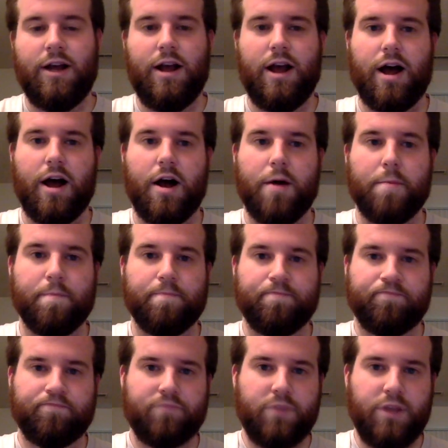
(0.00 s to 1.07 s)

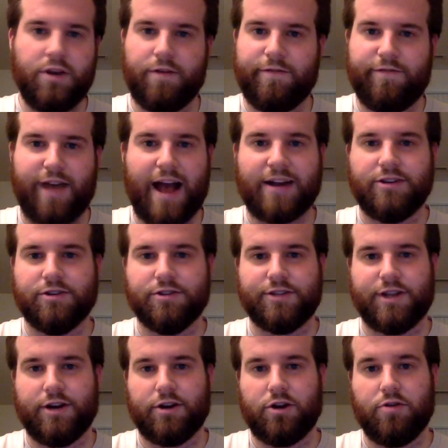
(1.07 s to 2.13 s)
factors
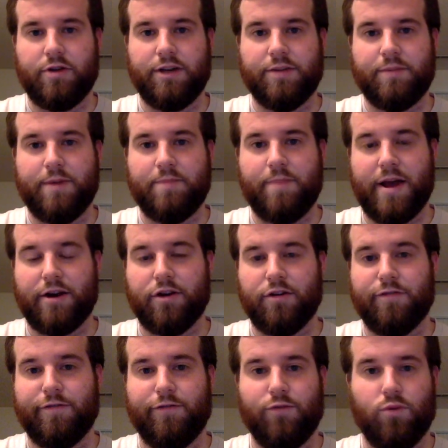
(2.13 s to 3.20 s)
that are going to be better
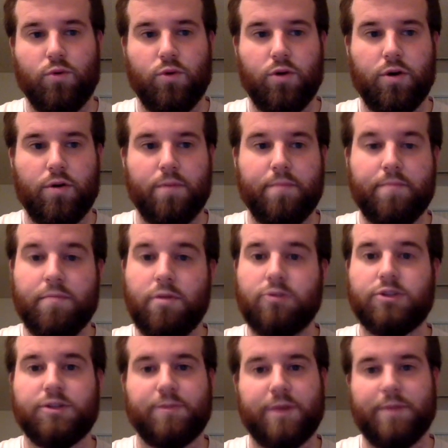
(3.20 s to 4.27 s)
for
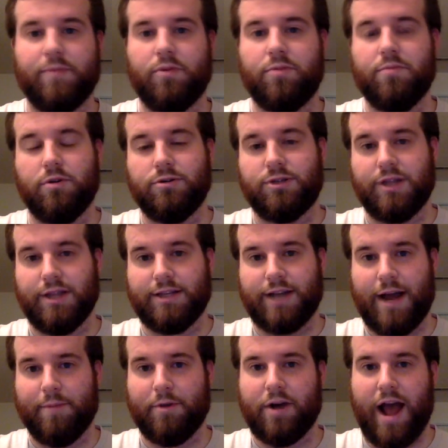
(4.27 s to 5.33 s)
most people most of the
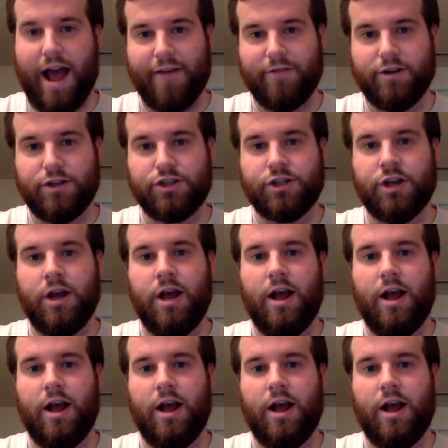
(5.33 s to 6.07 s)
time on average,